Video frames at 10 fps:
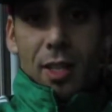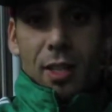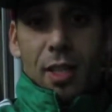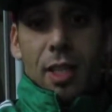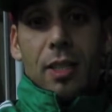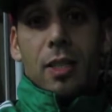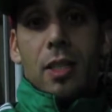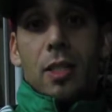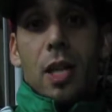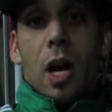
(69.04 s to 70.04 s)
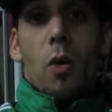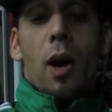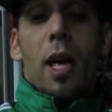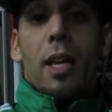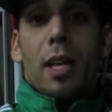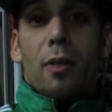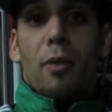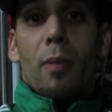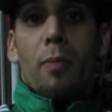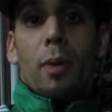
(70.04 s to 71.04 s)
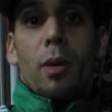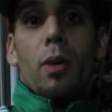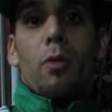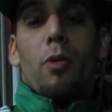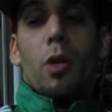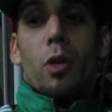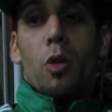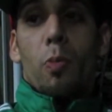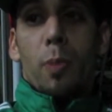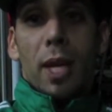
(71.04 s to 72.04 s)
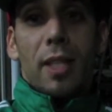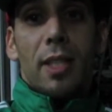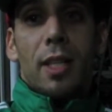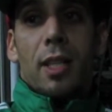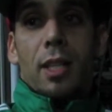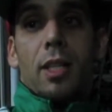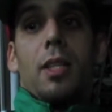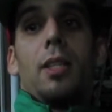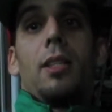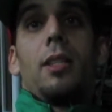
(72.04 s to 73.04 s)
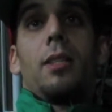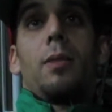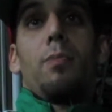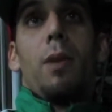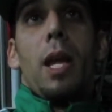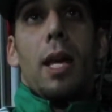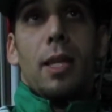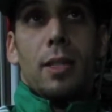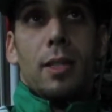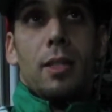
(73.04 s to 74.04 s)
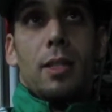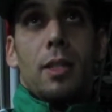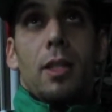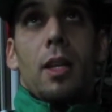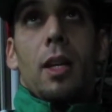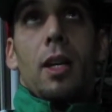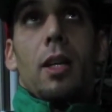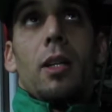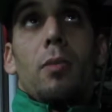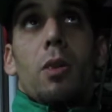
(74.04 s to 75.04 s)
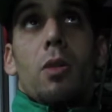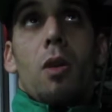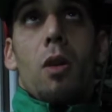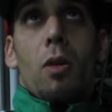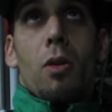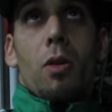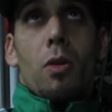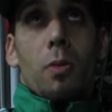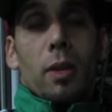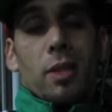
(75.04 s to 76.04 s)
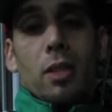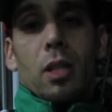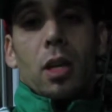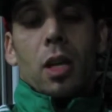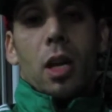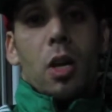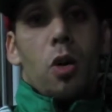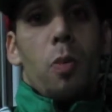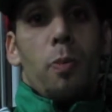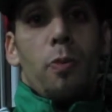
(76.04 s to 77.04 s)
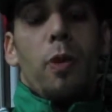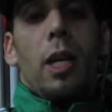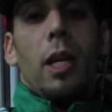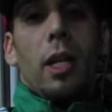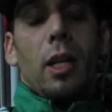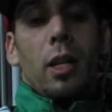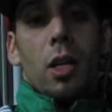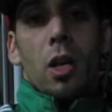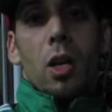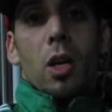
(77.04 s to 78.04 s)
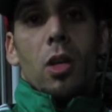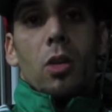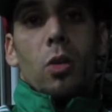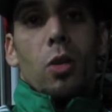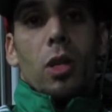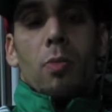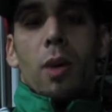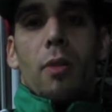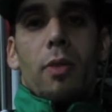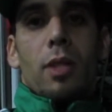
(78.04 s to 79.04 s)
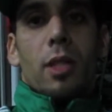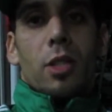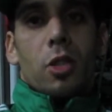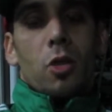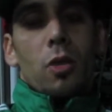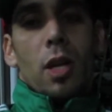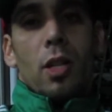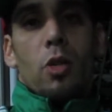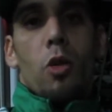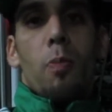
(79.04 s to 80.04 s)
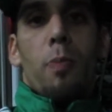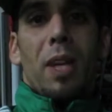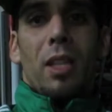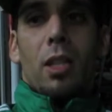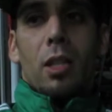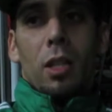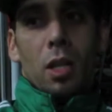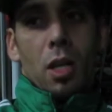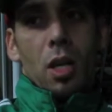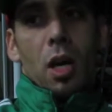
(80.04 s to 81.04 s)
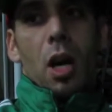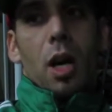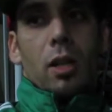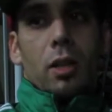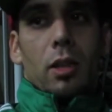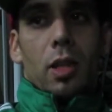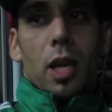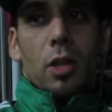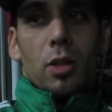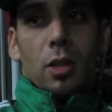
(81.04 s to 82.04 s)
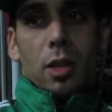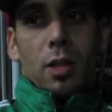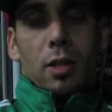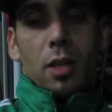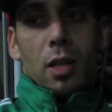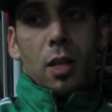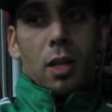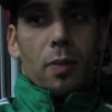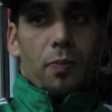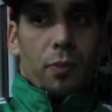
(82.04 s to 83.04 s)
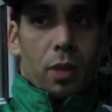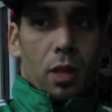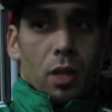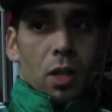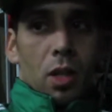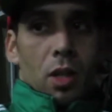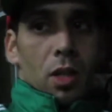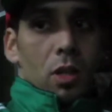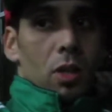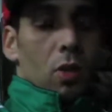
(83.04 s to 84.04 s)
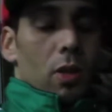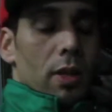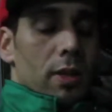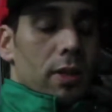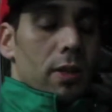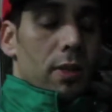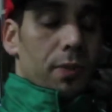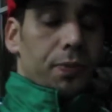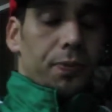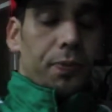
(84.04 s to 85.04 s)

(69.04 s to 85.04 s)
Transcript: This is how I give up for competing in this place in Morocco. But uh, I hope really to get my visa soon and compete at the nationals uh, US.